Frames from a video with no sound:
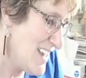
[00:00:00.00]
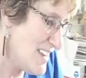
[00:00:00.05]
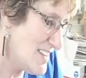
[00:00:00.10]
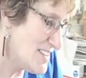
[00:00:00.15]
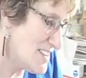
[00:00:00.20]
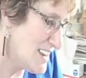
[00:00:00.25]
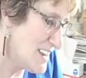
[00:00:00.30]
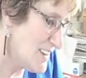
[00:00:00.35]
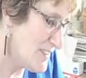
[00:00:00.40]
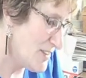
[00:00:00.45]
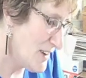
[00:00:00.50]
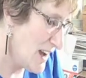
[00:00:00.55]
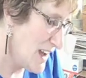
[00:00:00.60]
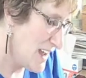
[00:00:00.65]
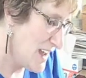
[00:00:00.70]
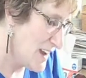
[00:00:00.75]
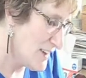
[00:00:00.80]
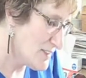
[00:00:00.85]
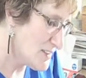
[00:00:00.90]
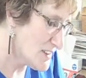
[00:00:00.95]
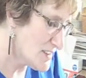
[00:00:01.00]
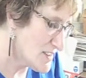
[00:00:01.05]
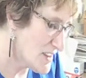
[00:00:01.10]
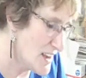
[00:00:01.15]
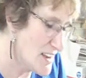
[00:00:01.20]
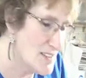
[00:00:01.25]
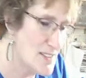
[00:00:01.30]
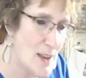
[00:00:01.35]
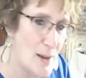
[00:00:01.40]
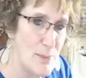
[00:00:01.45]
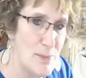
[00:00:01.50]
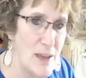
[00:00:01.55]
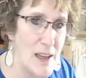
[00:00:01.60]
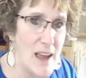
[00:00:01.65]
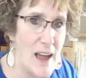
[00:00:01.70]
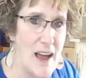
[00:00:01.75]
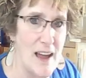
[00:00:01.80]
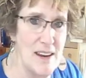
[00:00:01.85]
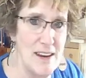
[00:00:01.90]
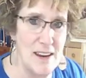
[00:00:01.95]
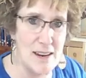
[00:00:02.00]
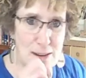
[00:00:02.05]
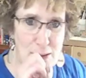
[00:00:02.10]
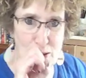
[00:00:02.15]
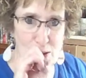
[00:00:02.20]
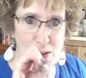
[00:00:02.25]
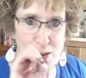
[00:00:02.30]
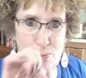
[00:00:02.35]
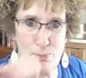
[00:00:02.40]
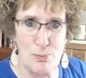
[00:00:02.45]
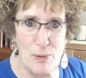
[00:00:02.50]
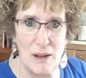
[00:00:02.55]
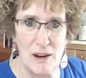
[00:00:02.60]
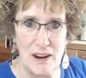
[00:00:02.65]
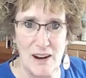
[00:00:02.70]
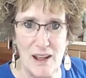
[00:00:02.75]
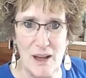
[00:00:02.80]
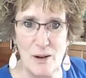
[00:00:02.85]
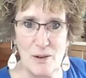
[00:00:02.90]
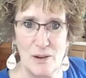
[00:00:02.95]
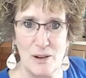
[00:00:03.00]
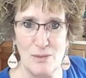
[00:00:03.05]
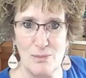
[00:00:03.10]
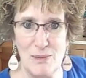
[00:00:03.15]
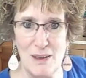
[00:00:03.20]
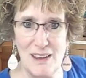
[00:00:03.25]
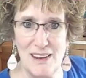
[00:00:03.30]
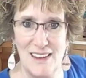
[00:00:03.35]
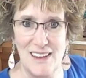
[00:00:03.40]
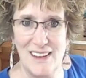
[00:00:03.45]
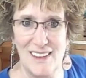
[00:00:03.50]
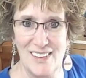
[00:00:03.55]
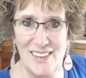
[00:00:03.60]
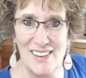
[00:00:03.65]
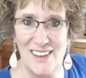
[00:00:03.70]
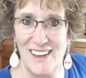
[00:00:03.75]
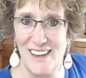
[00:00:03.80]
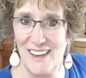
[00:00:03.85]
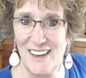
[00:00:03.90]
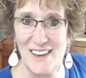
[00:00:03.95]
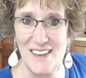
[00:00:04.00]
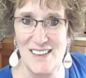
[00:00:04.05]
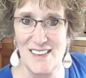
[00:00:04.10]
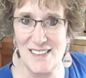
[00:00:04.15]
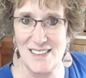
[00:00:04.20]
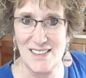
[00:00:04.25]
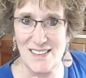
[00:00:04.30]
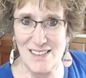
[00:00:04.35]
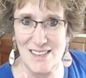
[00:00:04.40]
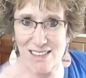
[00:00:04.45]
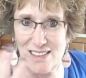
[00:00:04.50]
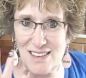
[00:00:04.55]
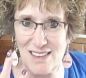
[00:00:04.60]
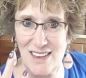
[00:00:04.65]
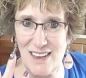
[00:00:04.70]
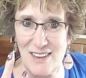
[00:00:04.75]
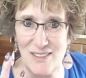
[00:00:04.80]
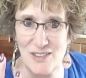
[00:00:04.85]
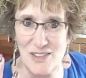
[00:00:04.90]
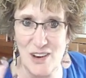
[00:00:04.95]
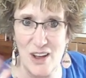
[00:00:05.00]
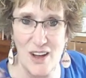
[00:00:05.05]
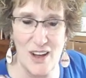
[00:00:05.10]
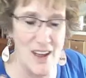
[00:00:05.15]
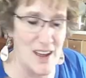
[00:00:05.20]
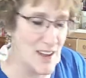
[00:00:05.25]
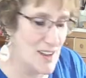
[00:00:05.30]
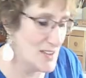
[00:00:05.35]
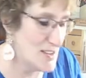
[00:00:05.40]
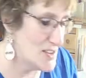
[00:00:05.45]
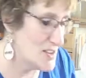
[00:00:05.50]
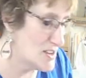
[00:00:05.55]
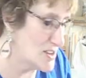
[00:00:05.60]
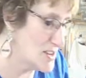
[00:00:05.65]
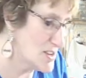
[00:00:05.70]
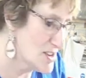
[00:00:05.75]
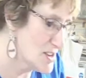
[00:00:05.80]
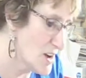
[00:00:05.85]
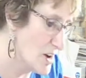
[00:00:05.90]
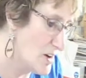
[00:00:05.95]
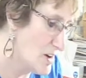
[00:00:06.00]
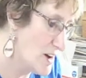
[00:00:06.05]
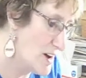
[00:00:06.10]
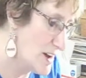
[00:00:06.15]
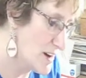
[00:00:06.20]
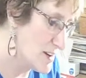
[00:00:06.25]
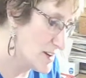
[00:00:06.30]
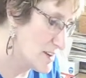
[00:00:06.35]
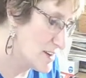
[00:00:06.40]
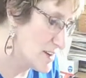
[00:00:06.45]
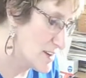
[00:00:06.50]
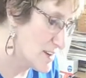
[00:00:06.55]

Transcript: See, if I have to say something, I need to spit it out immediately because if not, it's just gone.